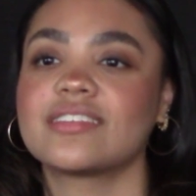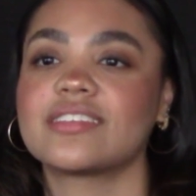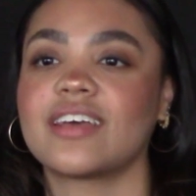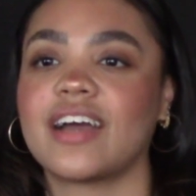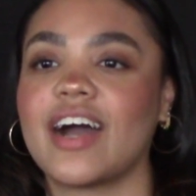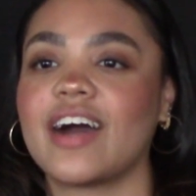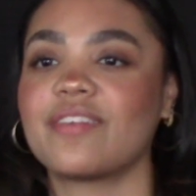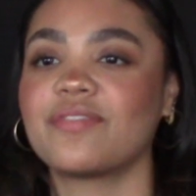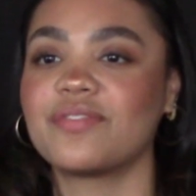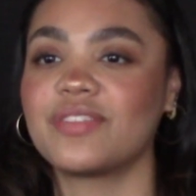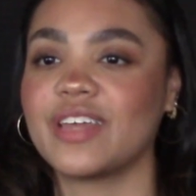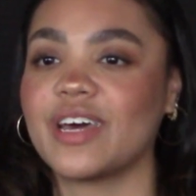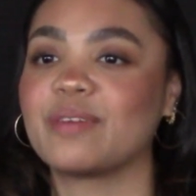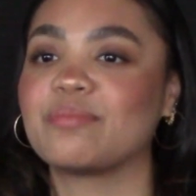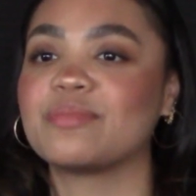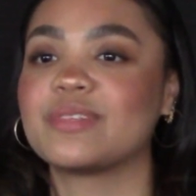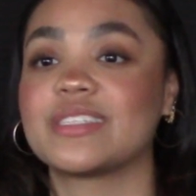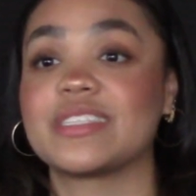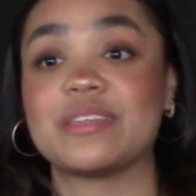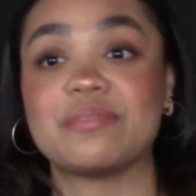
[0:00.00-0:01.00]
to have
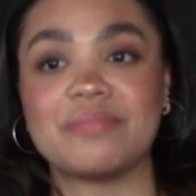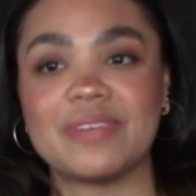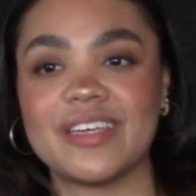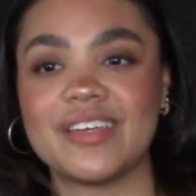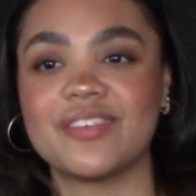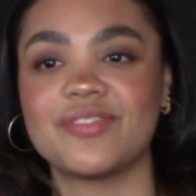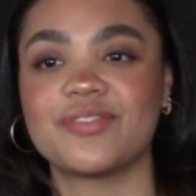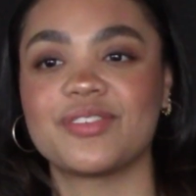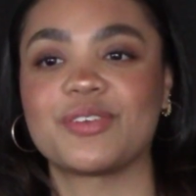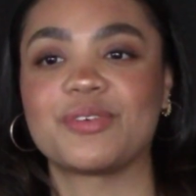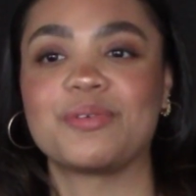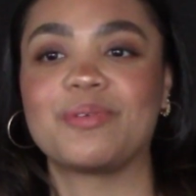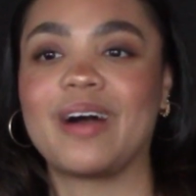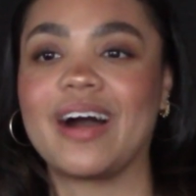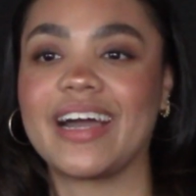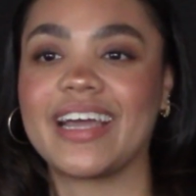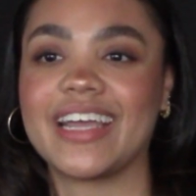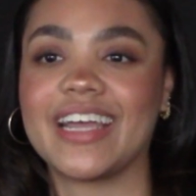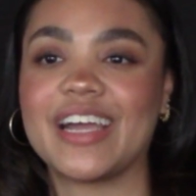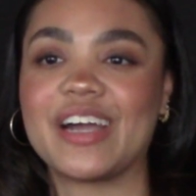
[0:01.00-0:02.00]
them see me for who
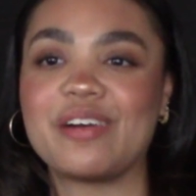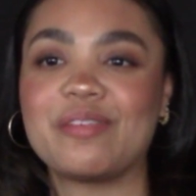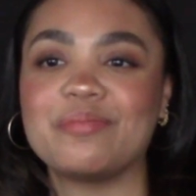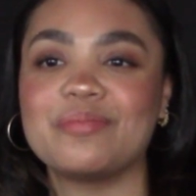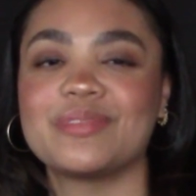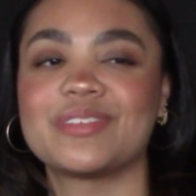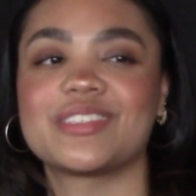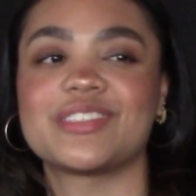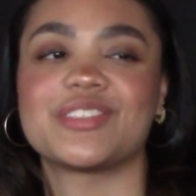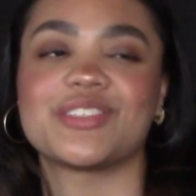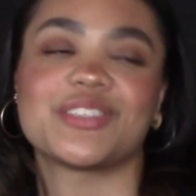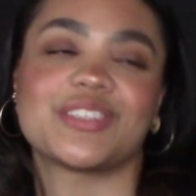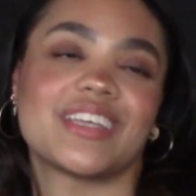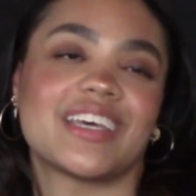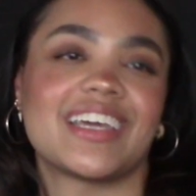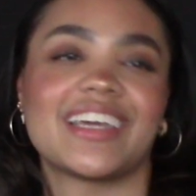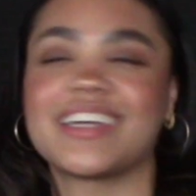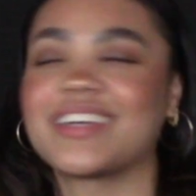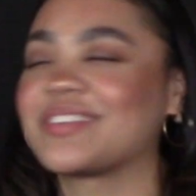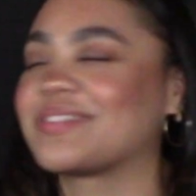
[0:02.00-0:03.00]
I am is just
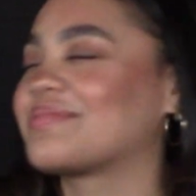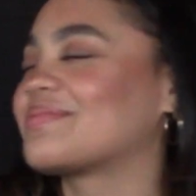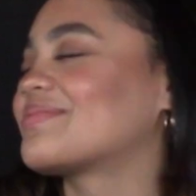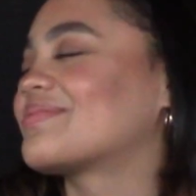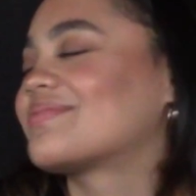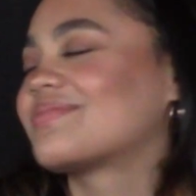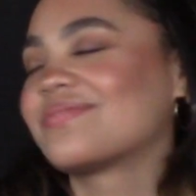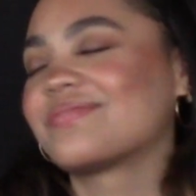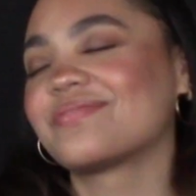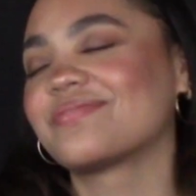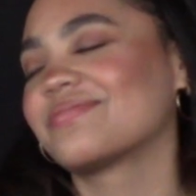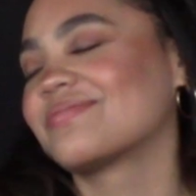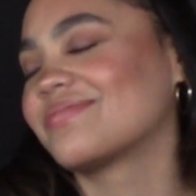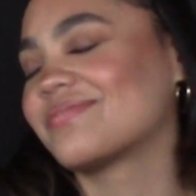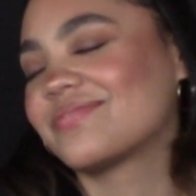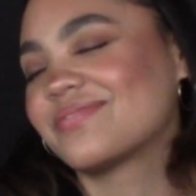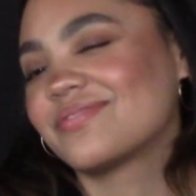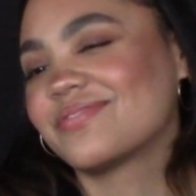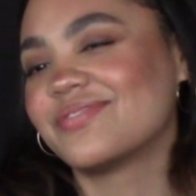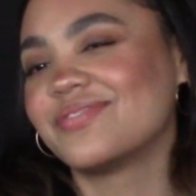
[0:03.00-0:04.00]
like,
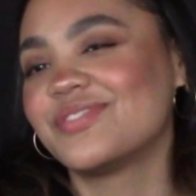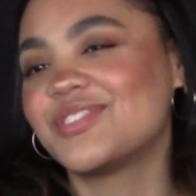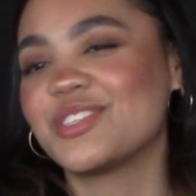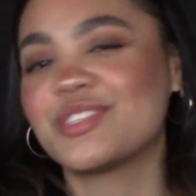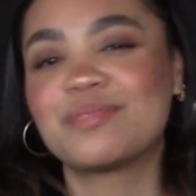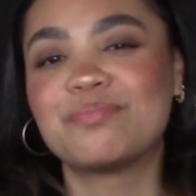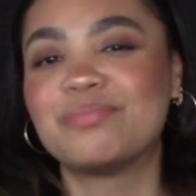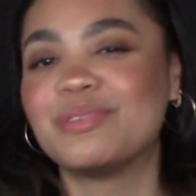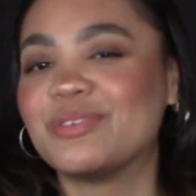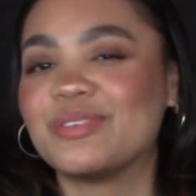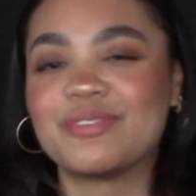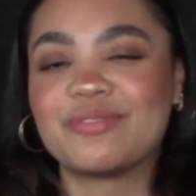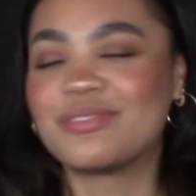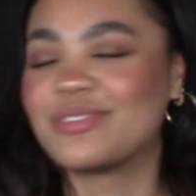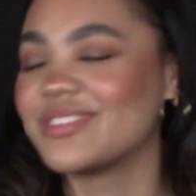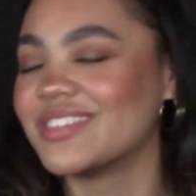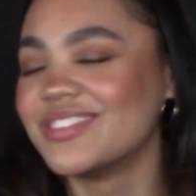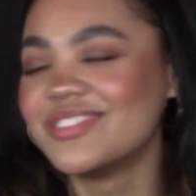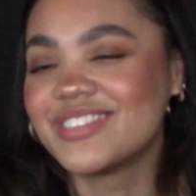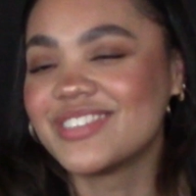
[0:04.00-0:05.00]
just beautiful in